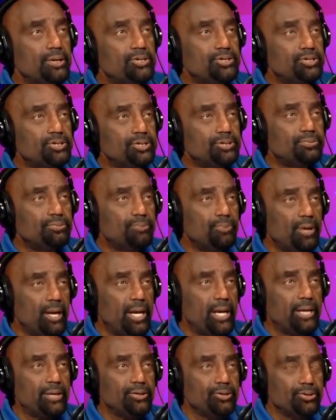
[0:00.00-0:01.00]

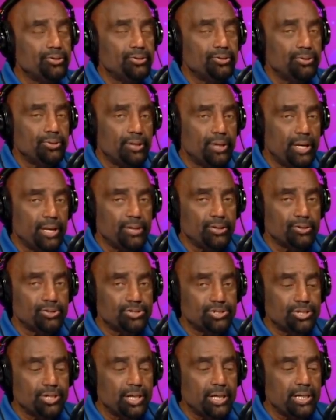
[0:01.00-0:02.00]
Your
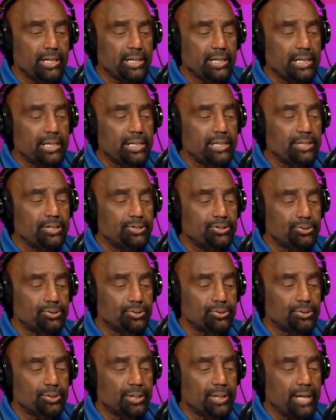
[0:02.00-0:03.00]
son needs
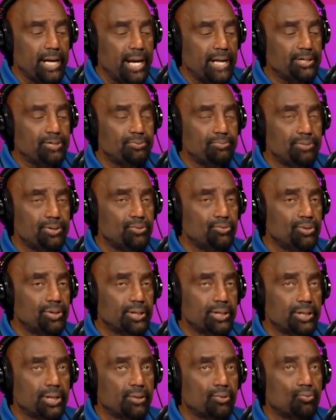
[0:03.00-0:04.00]
you to not to be
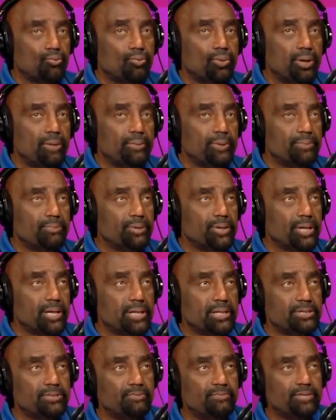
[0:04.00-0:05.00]
with another woman
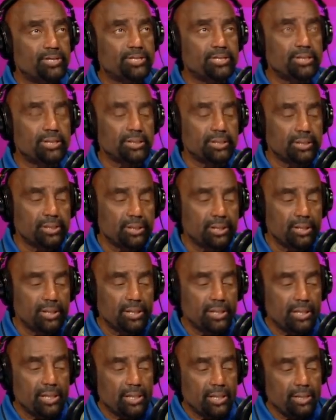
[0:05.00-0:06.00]
because eventually
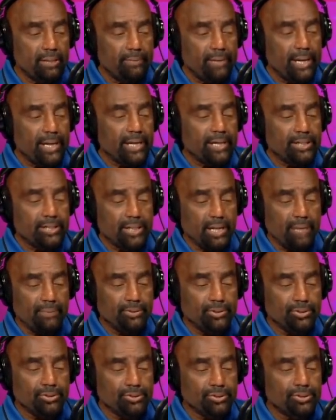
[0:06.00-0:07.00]
he may get the
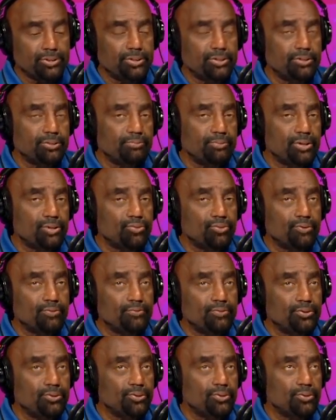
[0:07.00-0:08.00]
opportunity to be
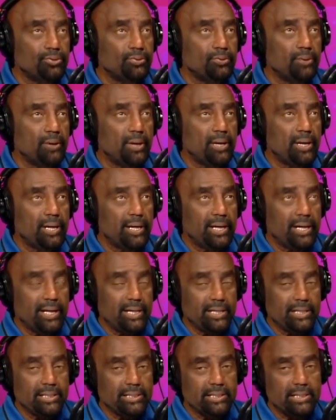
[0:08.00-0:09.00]
with you,
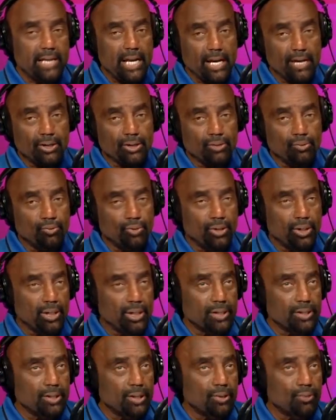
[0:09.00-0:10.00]
and he's not going to
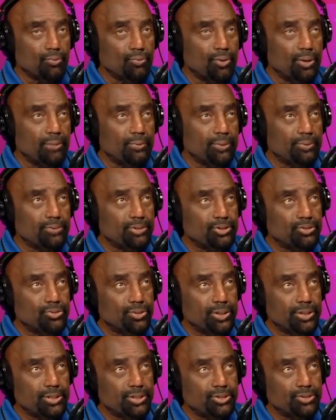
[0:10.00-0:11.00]
want another woman
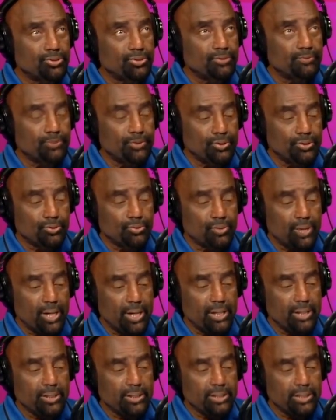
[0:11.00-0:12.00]
between the two of you,
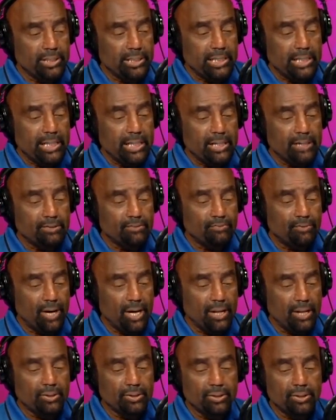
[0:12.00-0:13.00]
right? He needs his
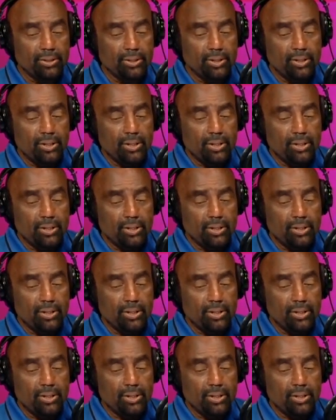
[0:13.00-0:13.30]
father.